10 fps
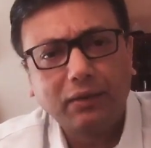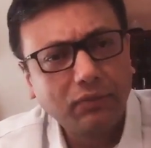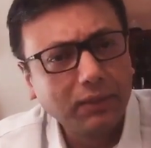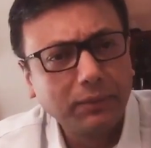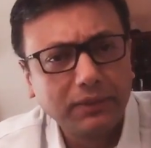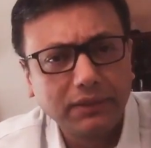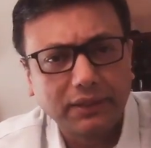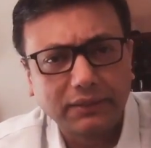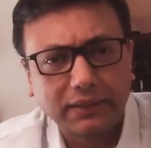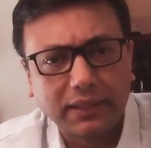
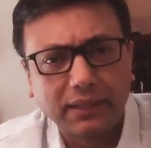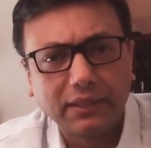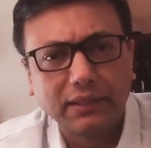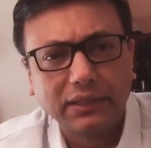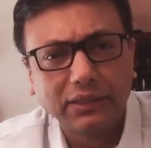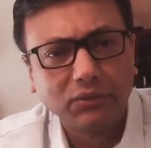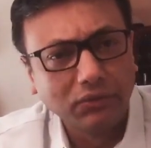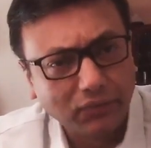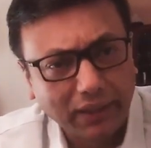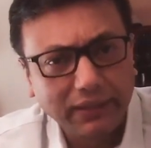availability at scale,
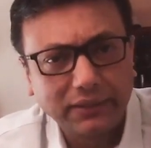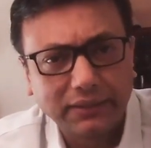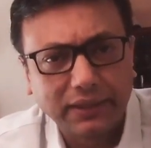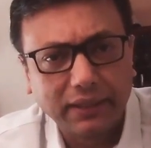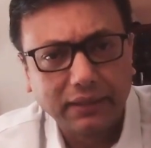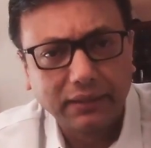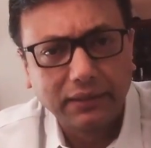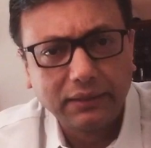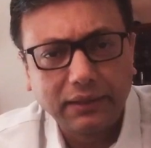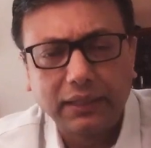unified at scale,
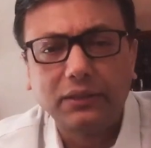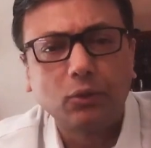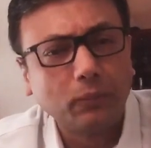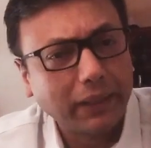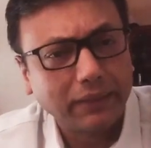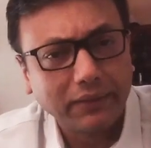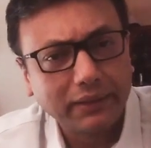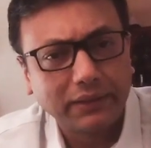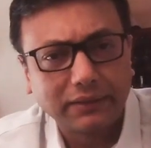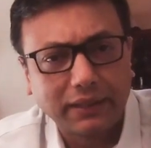and no
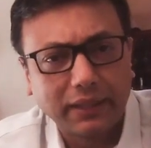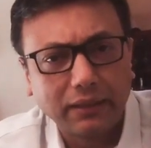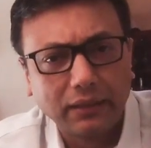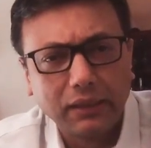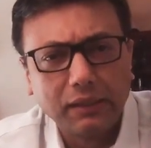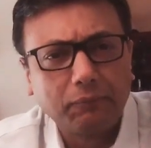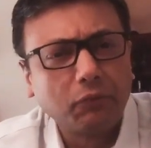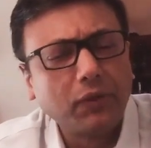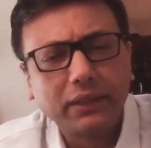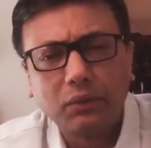migrate at scale,
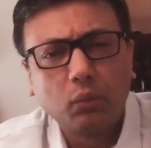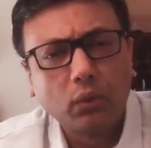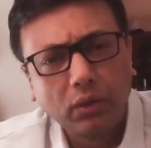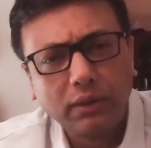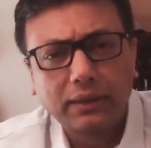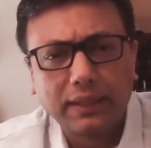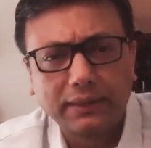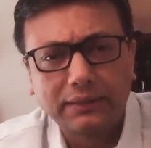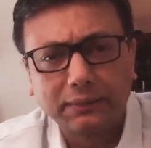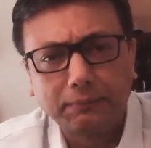provide a
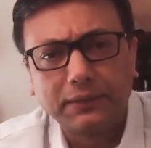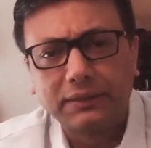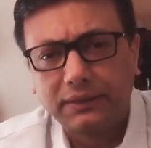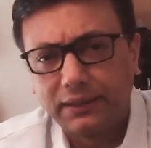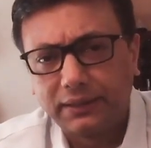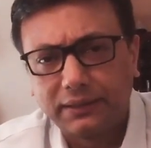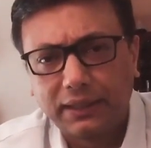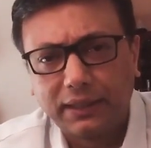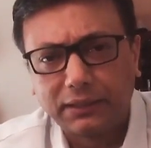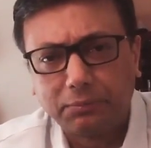world-class simplicity at
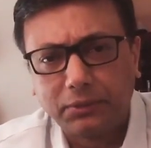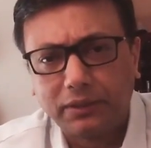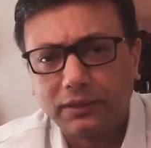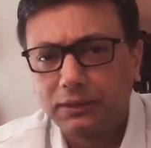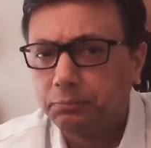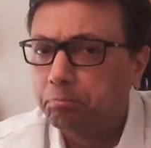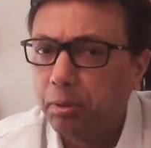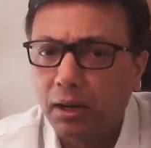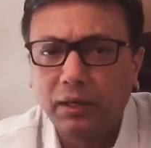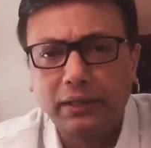scale experience
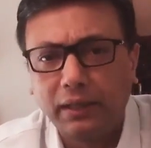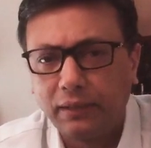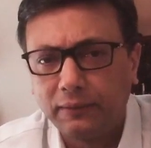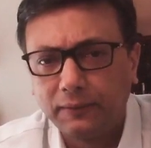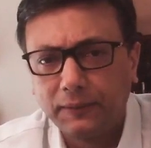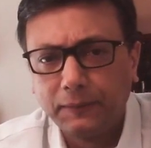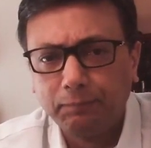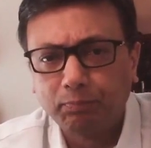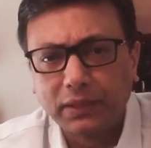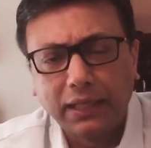bar none,
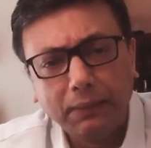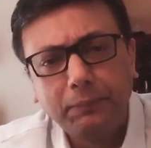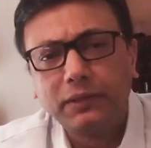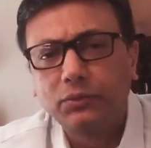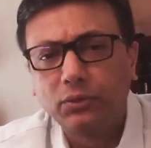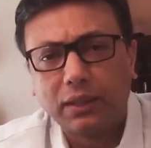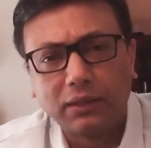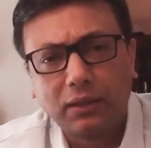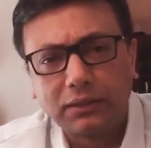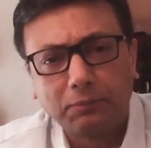helping you to
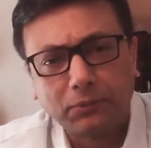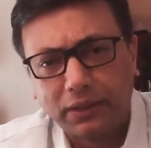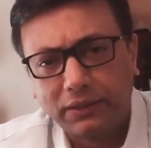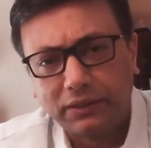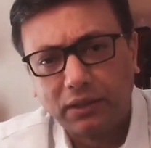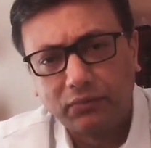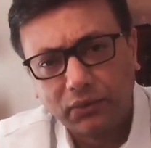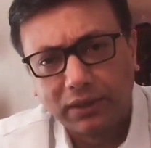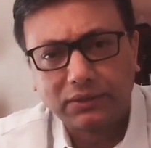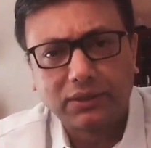unlock the potential of
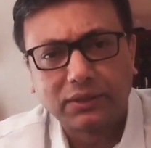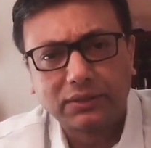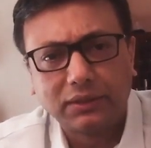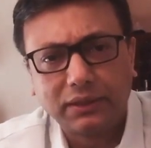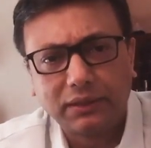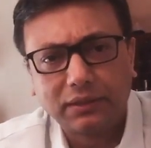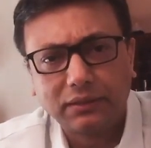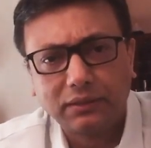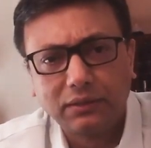your unstructured data.